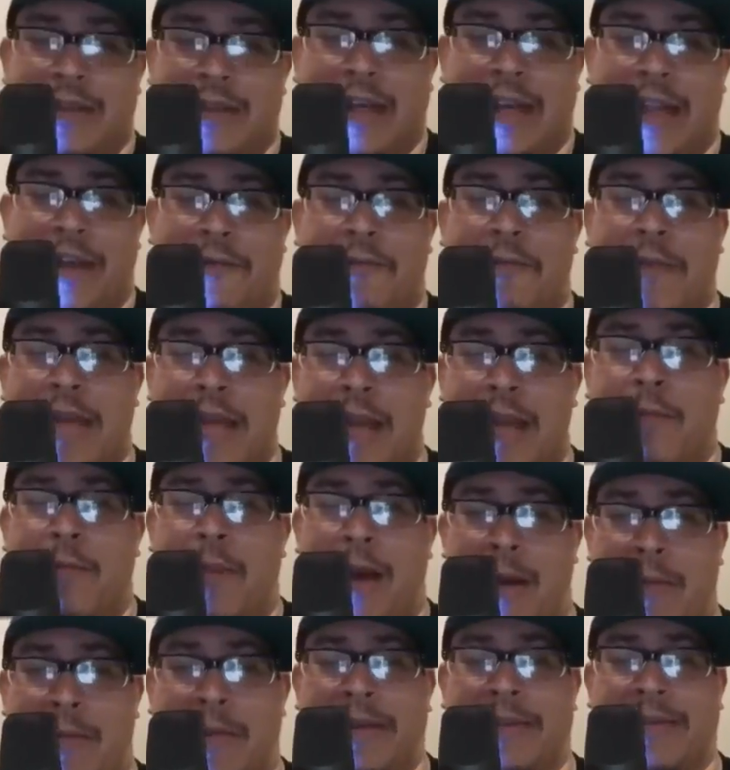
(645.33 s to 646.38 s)
they left me
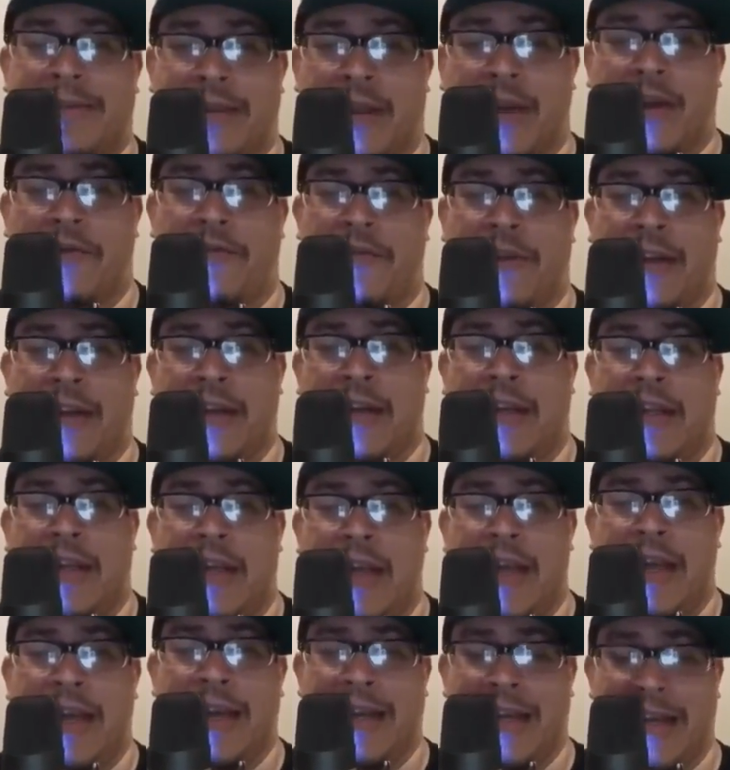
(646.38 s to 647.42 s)
here by myself, and
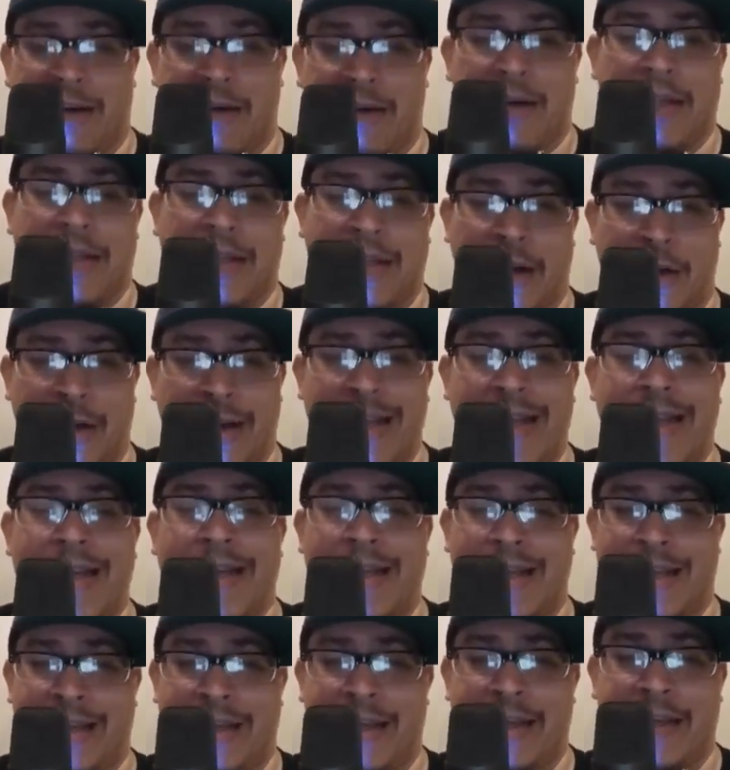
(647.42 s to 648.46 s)
and they're and they're
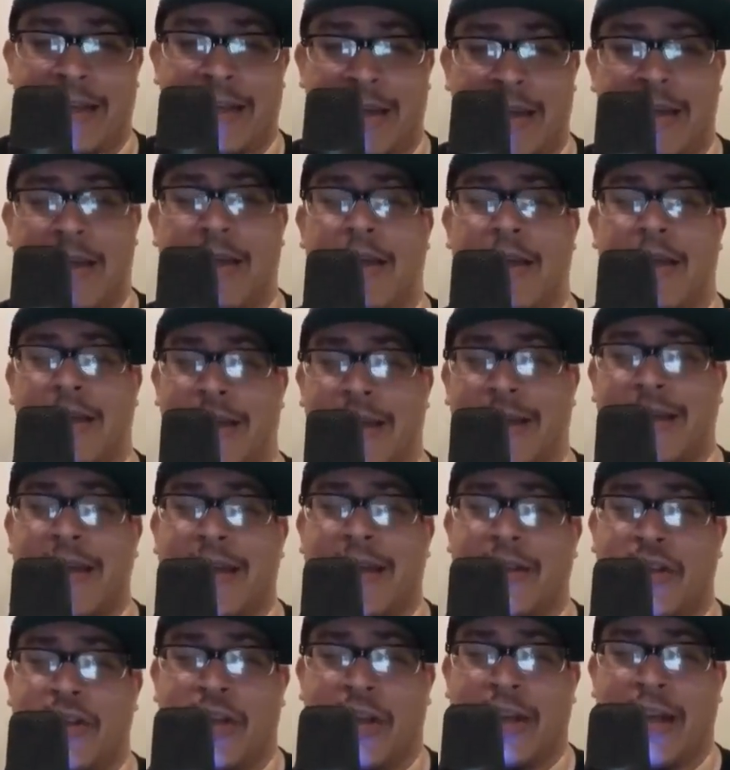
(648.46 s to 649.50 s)
eating in the
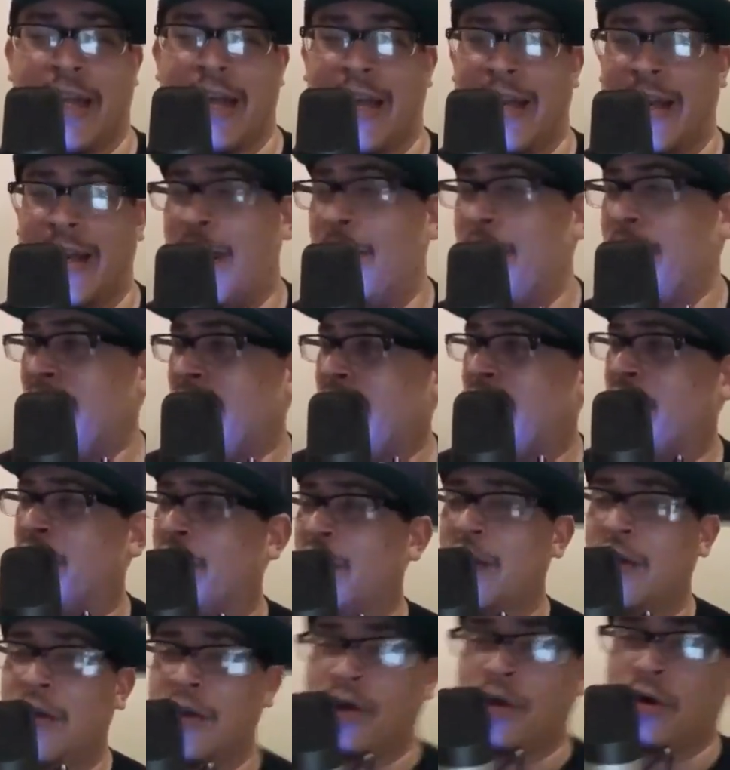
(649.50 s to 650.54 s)
kitchen, and I'm
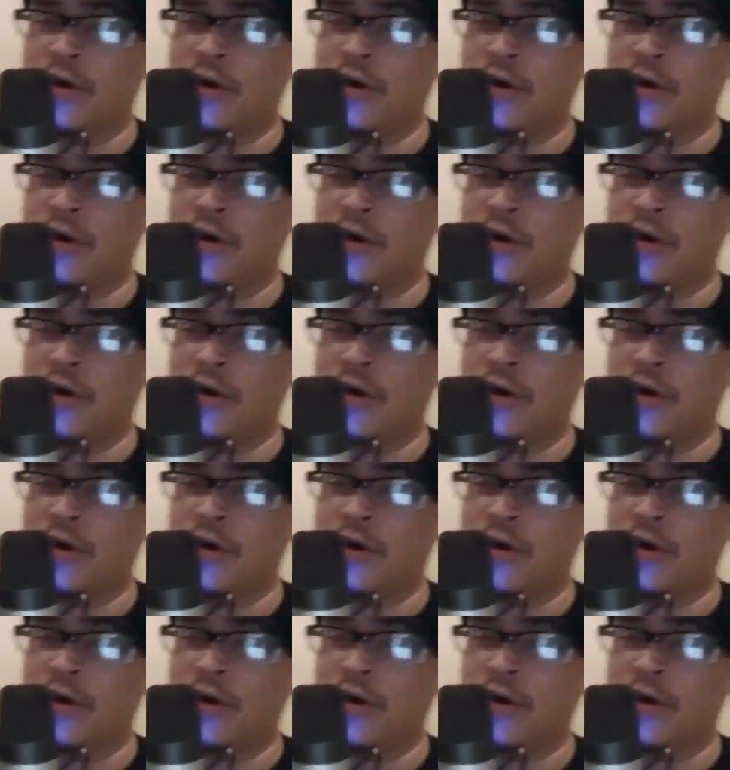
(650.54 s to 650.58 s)
here